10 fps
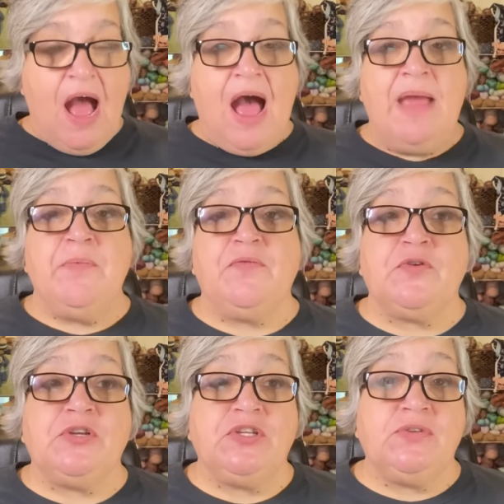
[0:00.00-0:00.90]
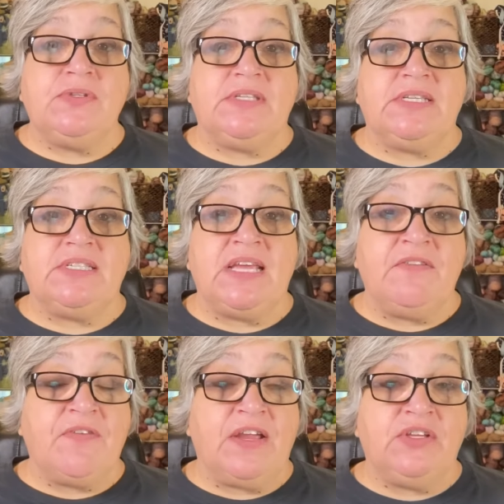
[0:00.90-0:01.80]
I prefer to use these,
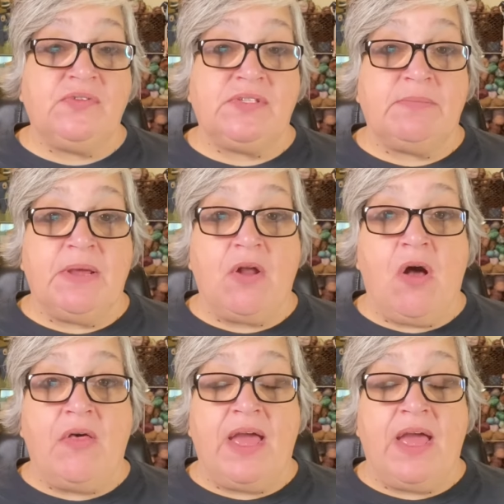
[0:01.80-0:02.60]
if I use them at all,